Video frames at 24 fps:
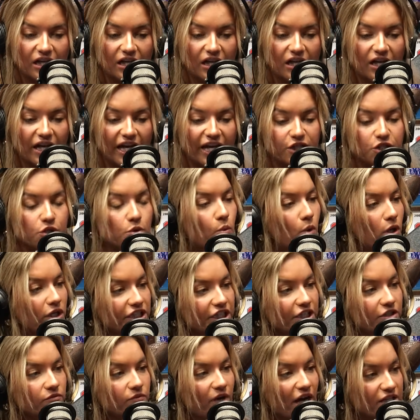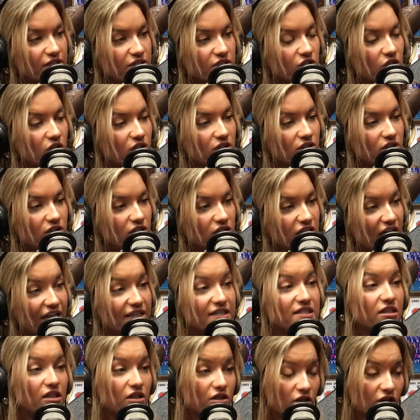it's a 1-year rental.
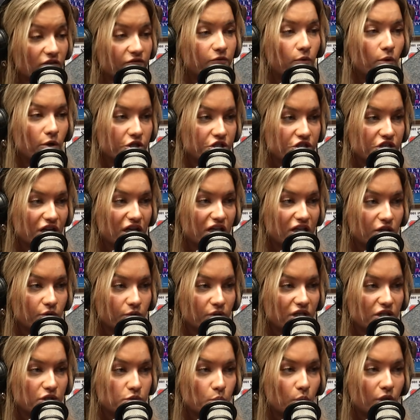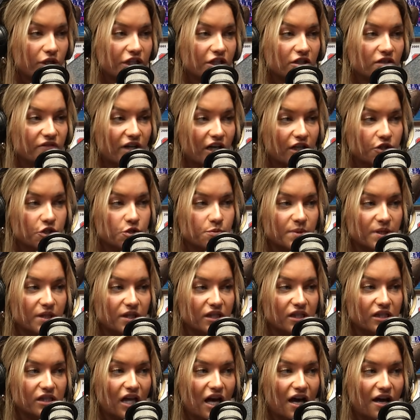That's a little unfortunate. He only has 1 year of
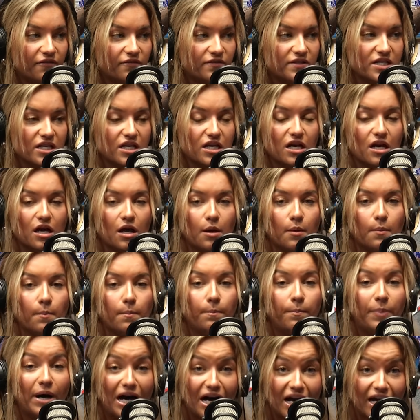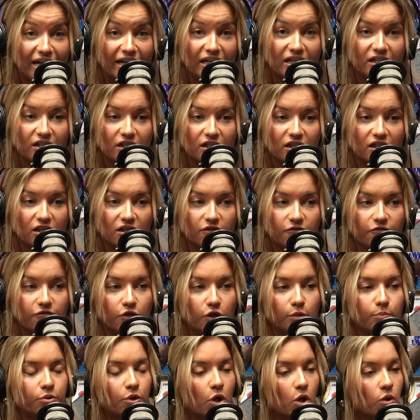eligibility left. But
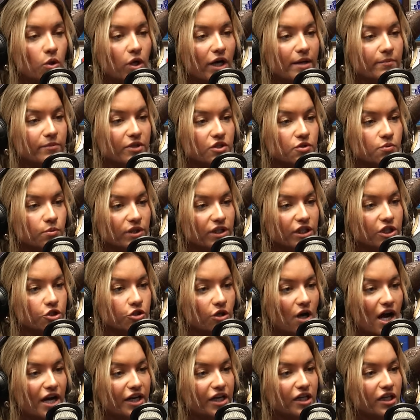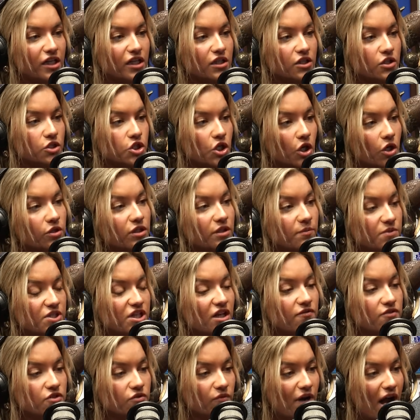for a program that's really trying to turn
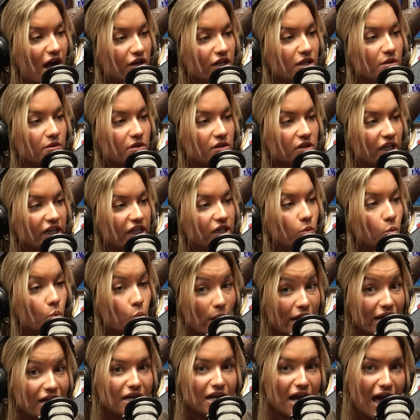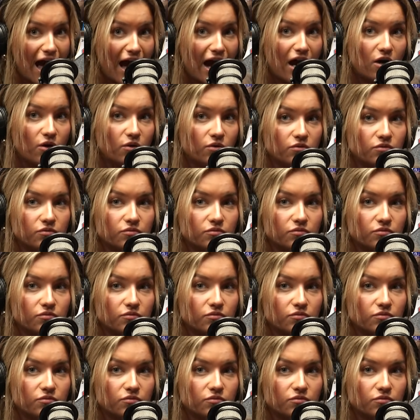themselves around and, like, win now,